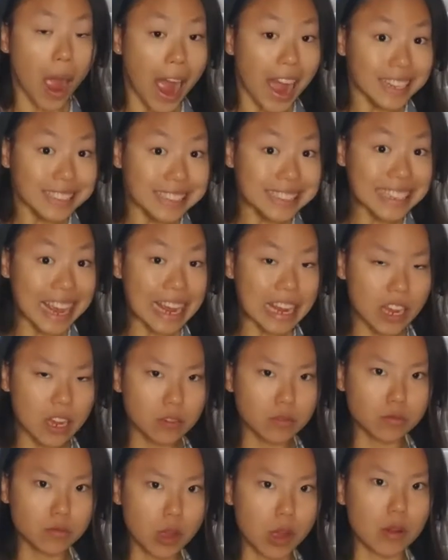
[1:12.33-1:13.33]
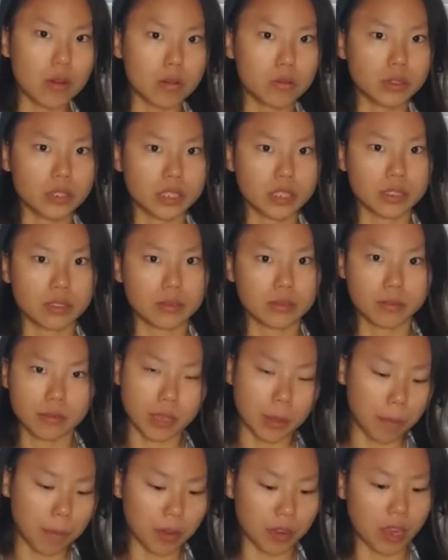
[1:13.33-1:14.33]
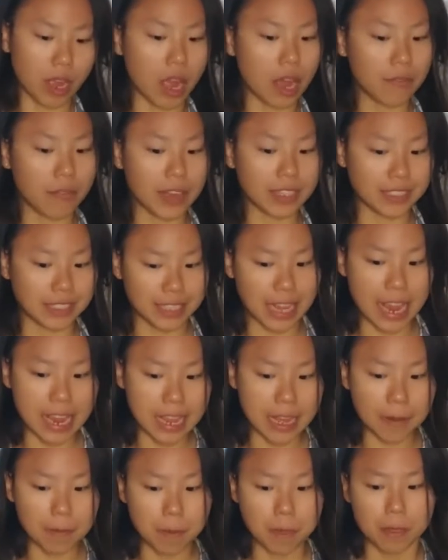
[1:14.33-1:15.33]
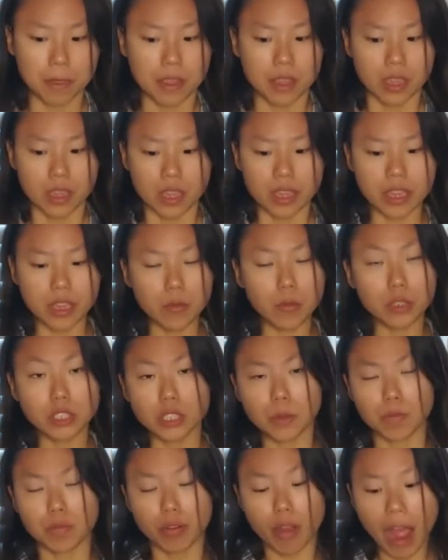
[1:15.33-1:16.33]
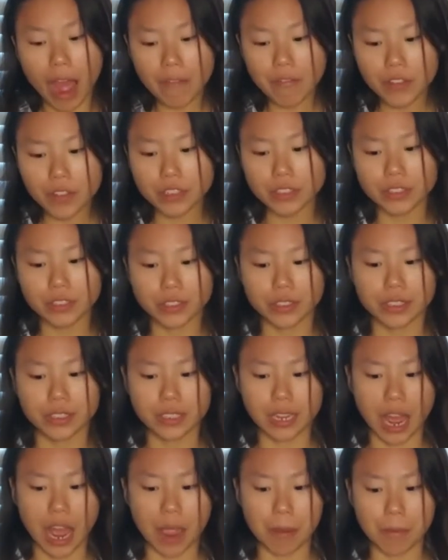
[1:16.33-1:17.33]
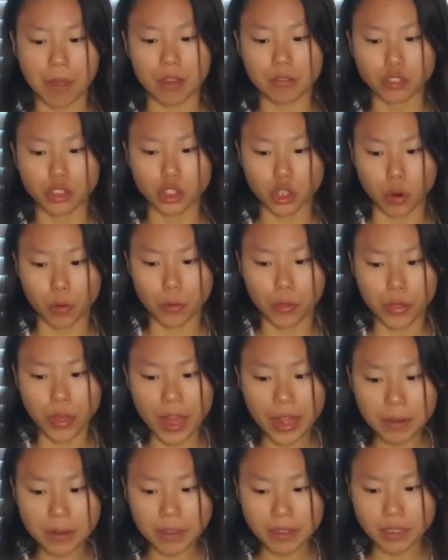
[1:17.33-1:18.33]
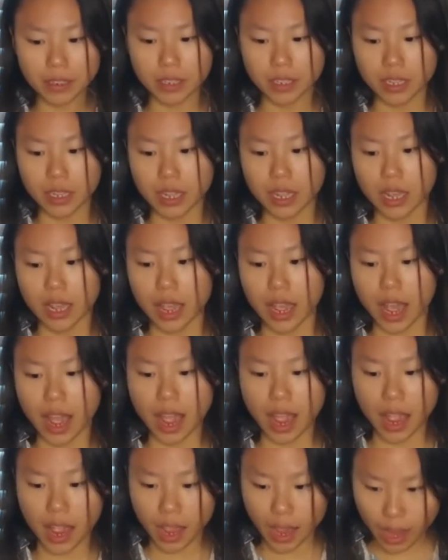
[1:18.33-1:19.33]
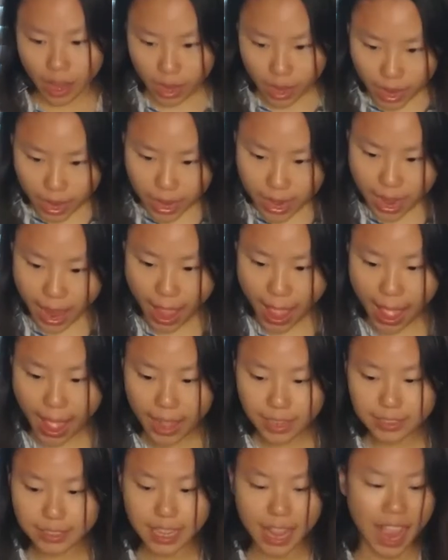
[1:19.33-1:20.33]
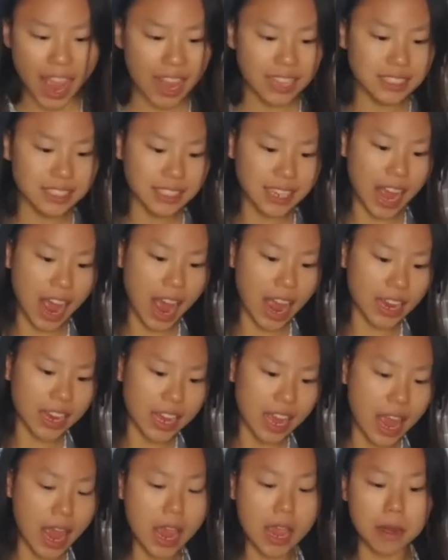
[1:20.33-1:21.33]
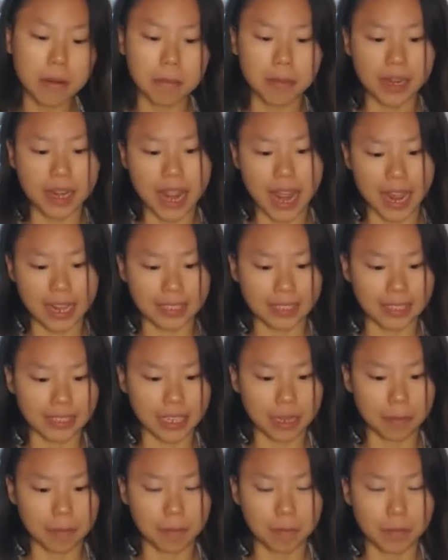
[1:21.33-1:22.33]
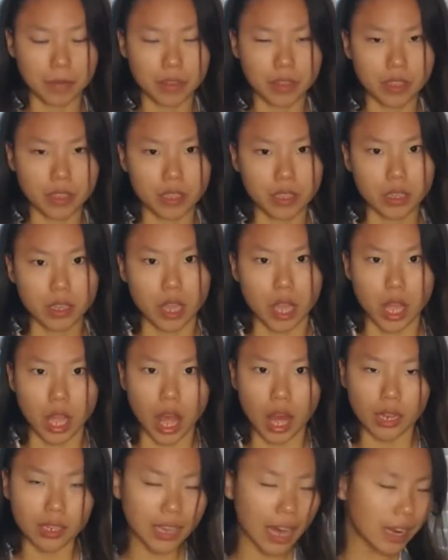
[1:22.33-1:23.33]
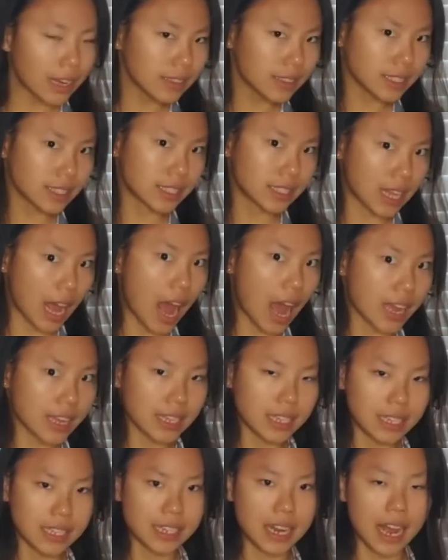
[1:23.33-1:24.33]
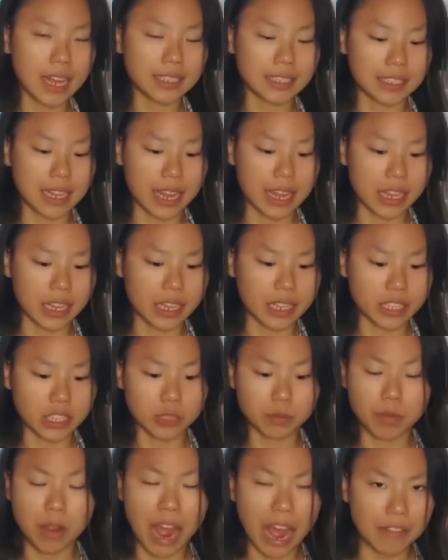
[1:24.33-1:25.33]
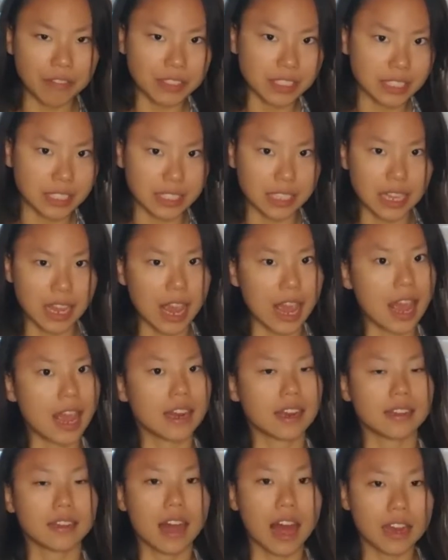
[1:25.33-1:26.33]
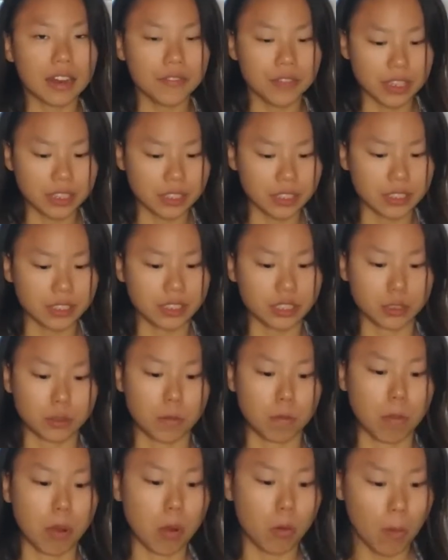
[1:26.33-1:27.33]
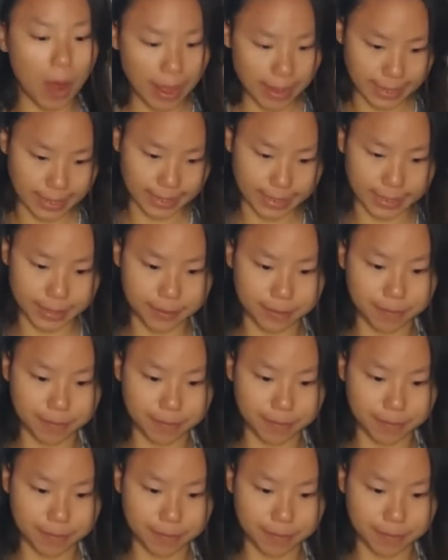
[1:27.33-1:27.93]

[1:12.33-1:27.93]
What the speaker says: Isaiah wrote the book of Isaiah. He was a prophet during the time of Jotham, Ahaz, Hezekiah, and Manasseh. A lot of the style in Isaiah is prophecy, and a lot of it is poetic.